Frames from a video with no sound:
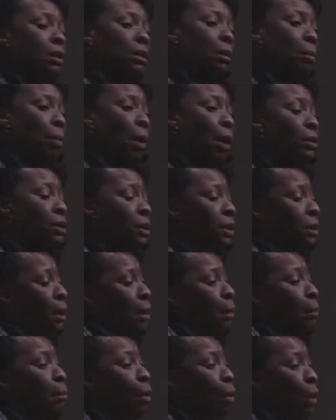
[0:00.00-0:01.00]
The person
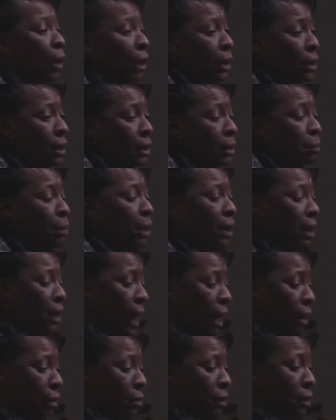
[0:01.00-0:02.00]
in the morgue couldn't
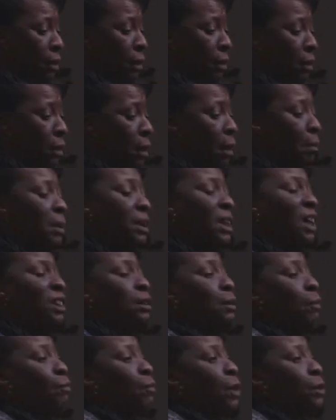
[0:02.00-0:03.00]
pronounce it, but that's
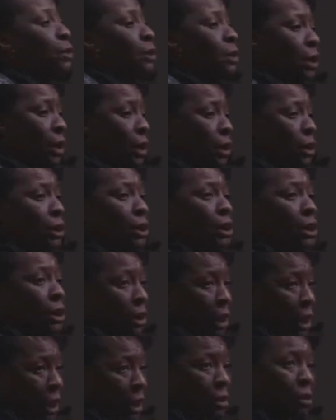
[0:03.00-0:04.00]
the first thing she
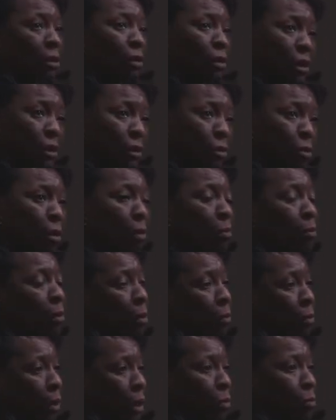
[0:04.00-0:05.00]
said to his
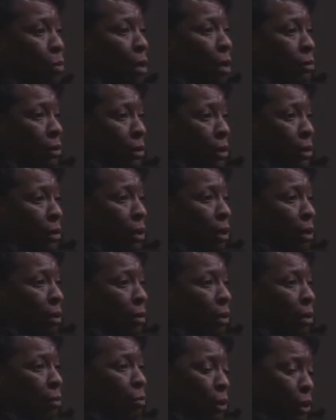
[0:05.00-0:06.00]
girlfriend when she
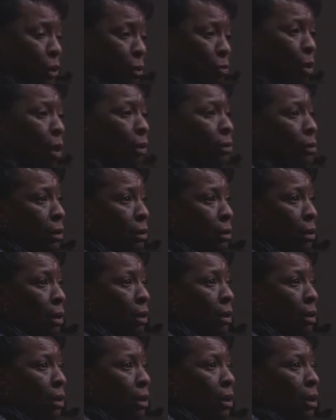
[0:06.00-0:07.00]
walked in there.
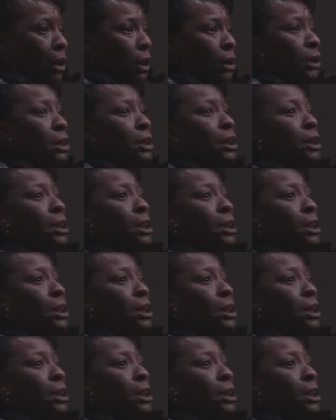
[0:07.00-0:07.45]
She